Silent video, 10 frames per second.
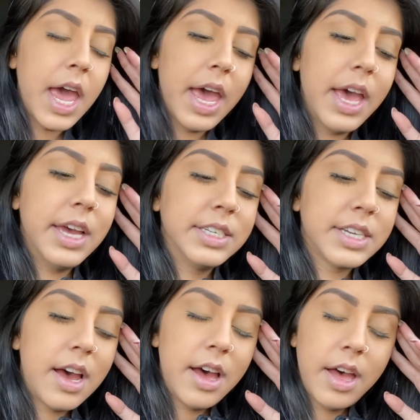And
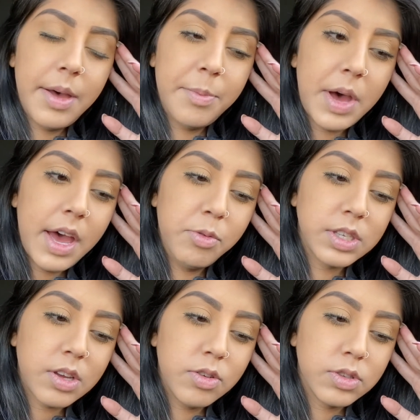um, I
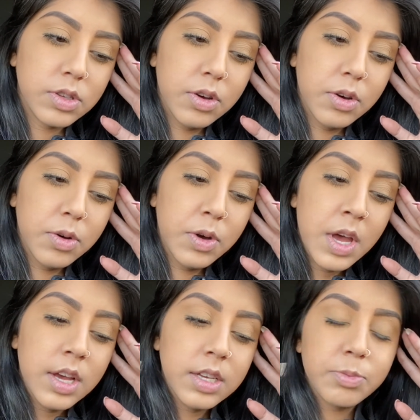was also
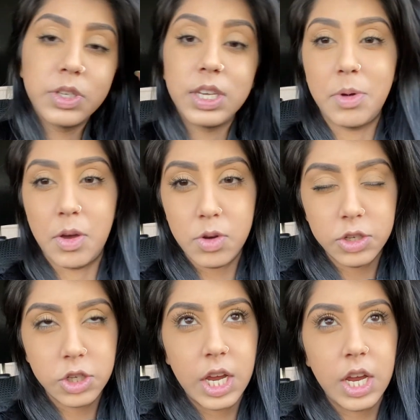supposed to get my oil
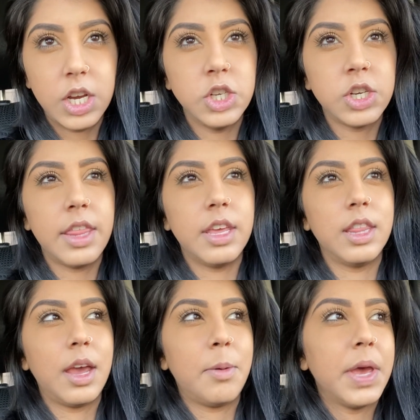change and then
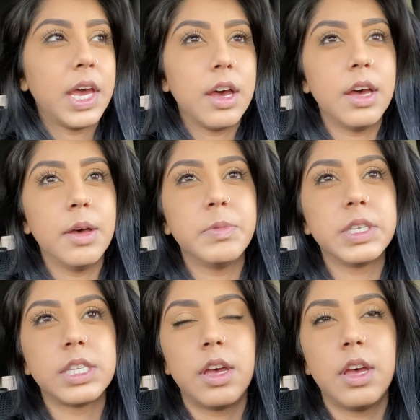like pick up
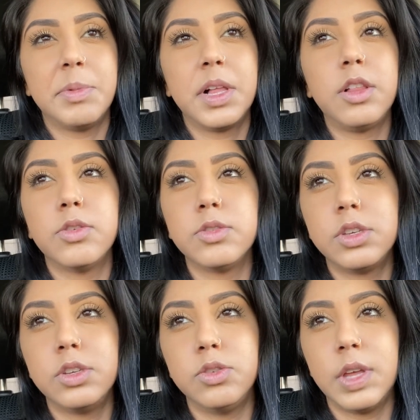some clothes
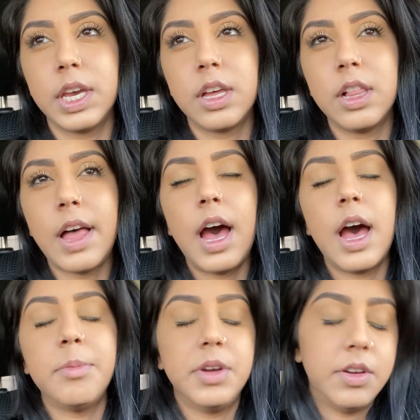to do like
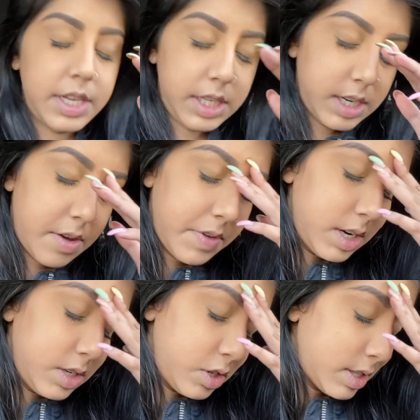collab and all that stuff and
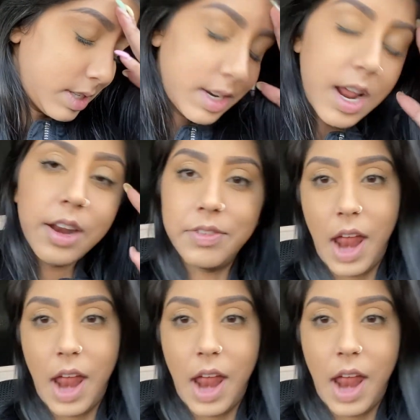it just none of it